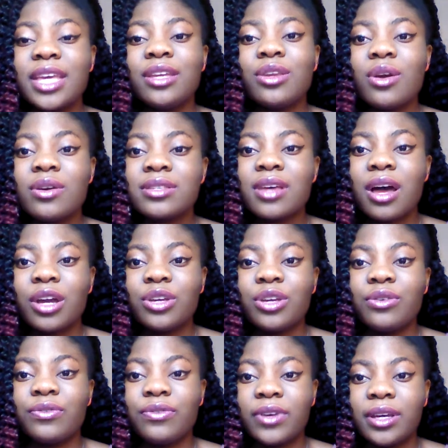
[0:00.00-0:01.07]
He knows how
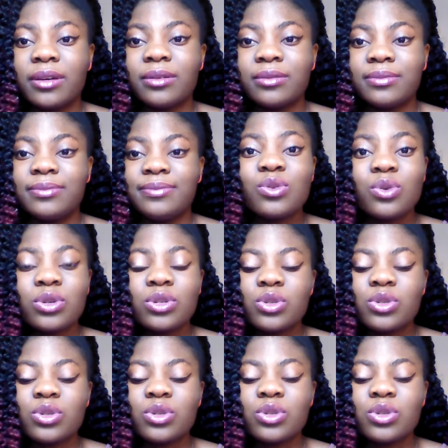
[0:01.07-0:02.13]
you feel.
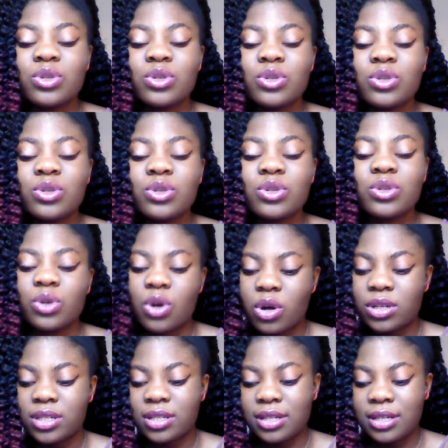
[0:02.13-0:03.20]
Talk to
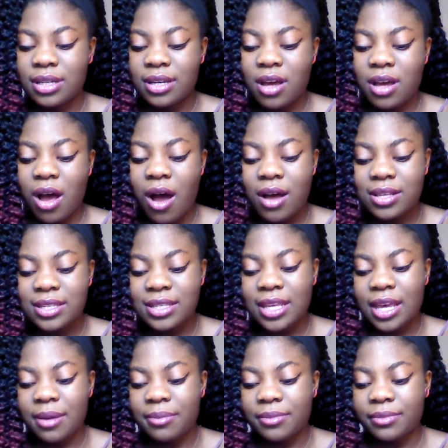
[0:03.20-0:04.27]
God.
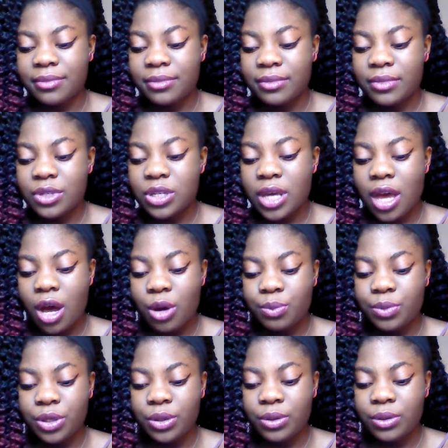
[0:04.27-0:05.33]
Ask him to
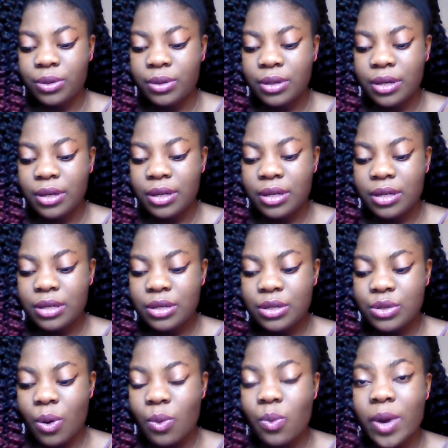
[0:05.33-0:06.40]
help you
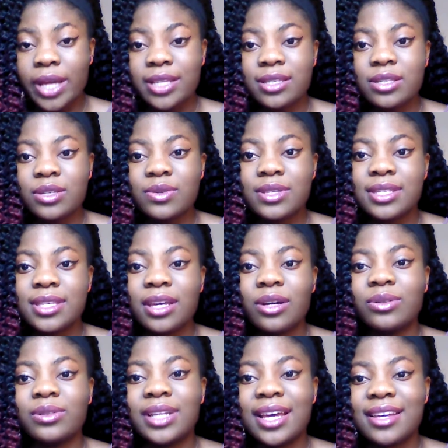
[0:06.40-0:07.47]
not waste your
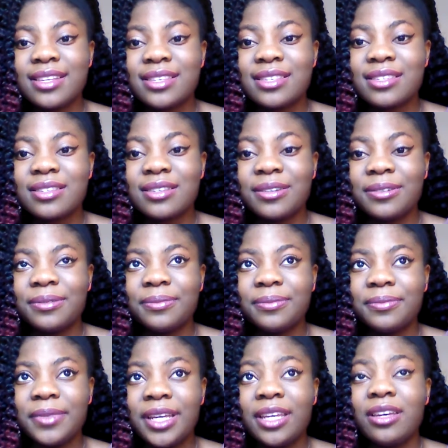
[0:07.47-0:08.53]
singleness.
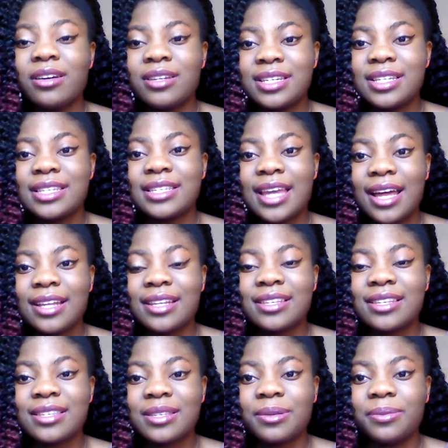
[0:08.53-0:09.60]
He
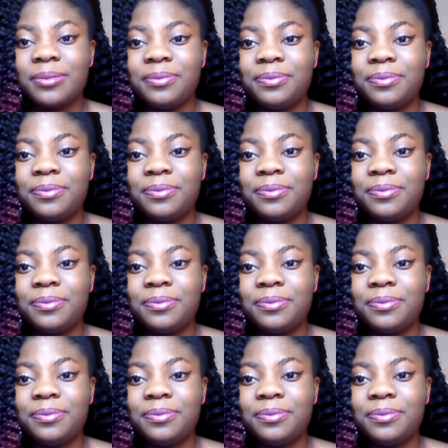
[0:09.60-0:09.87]
understands.